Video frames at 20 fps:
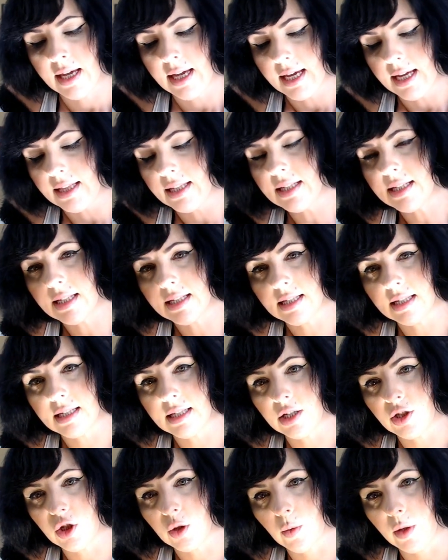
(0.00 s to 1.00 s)
This is a
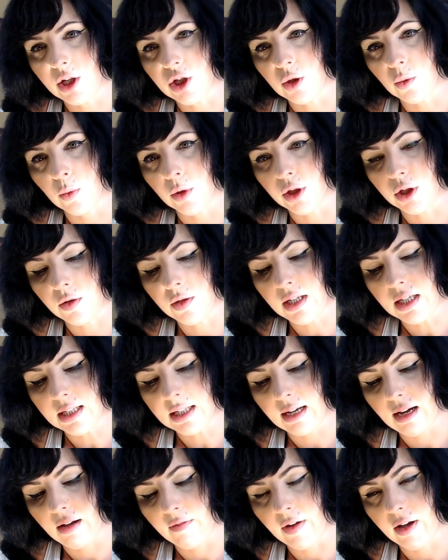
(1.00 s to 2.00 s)
situation where you need to
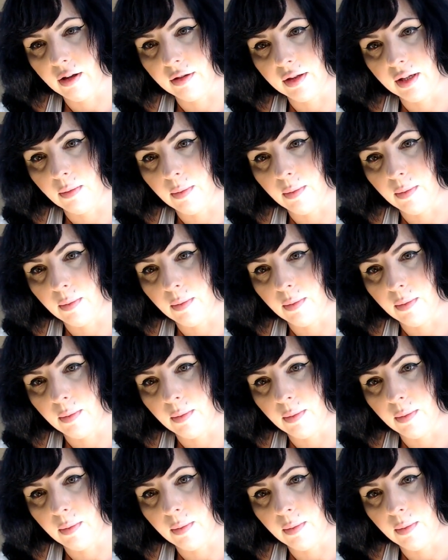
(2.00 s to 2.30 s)
have healthy